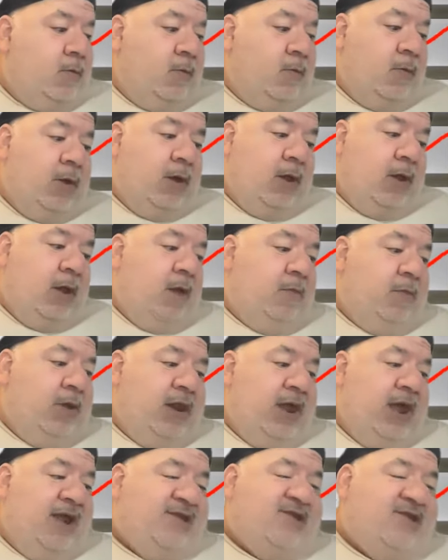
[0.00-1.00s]
Well, I
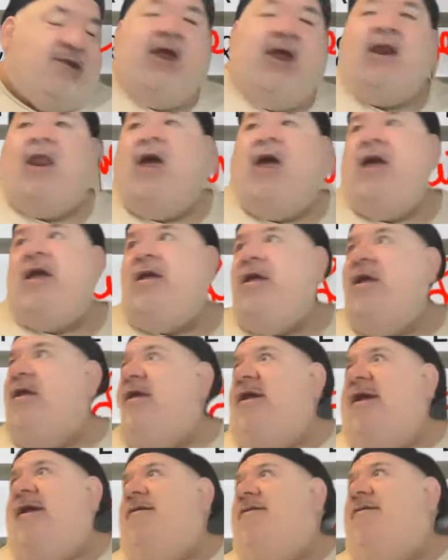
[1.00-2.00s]
mean, that's it. Like,
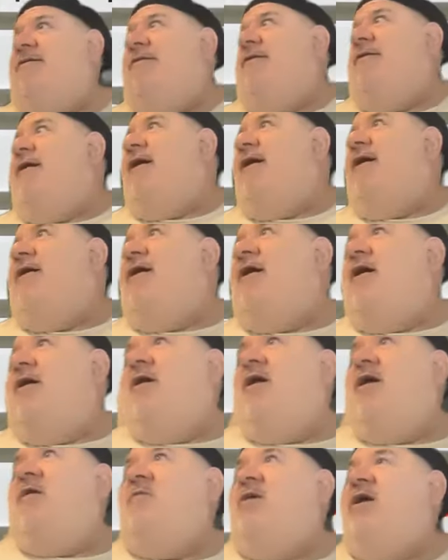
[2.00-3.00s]

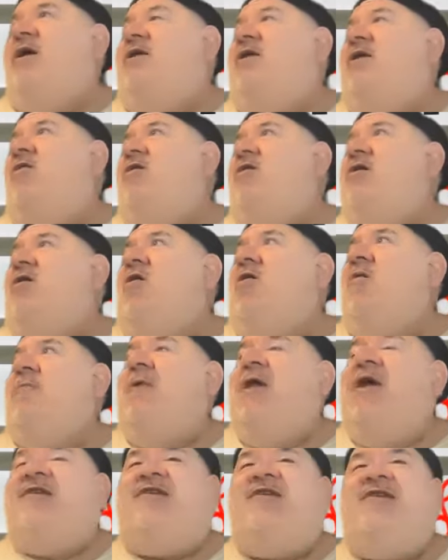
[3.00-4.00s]
I mean, you go to
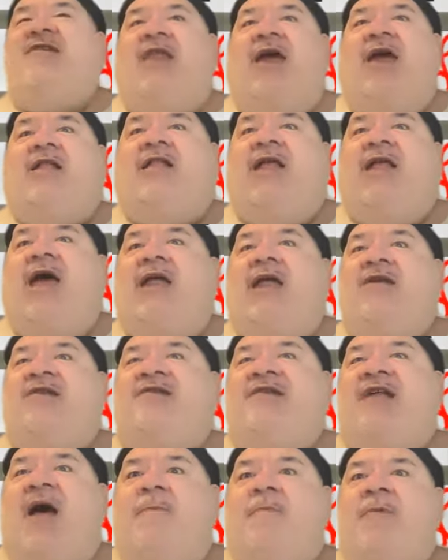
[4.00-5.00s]
places like that, you
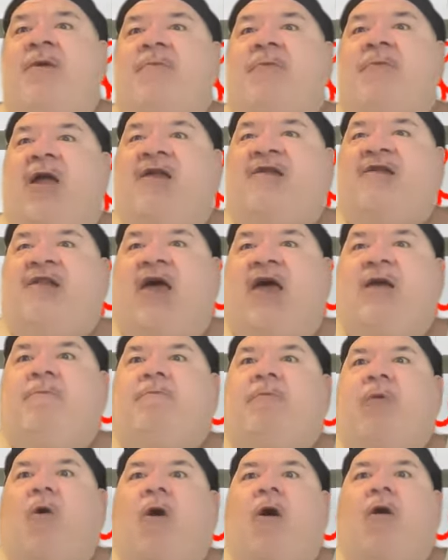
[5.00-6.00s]
stop at a place
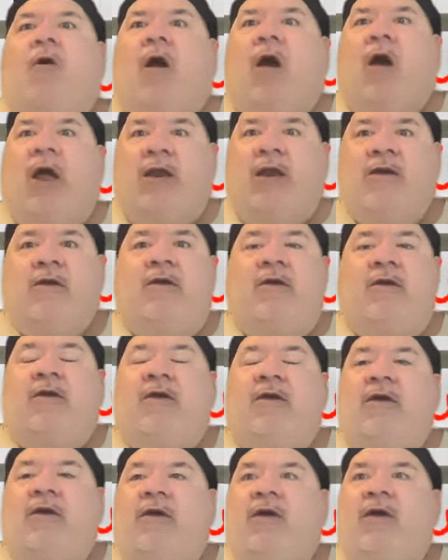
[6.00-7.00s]
like Boron,
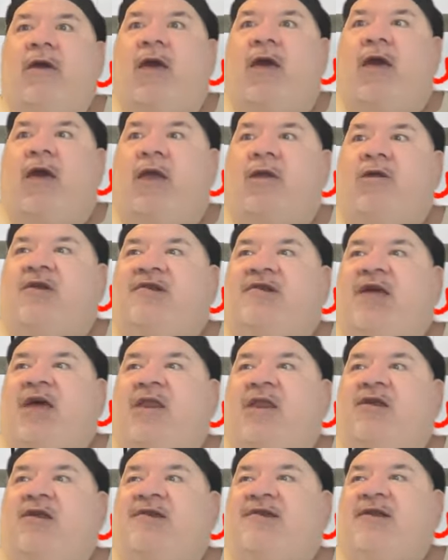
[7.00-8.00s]
and you say
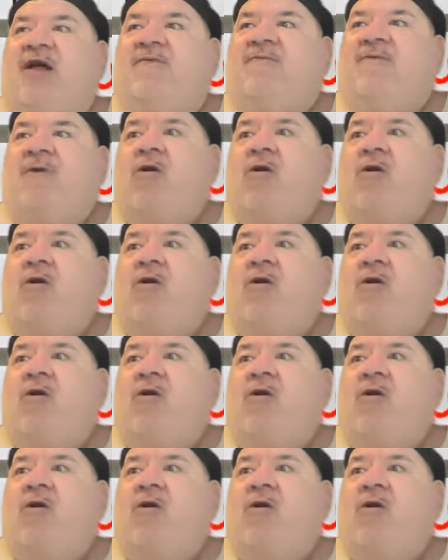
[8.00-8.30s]
to yourself,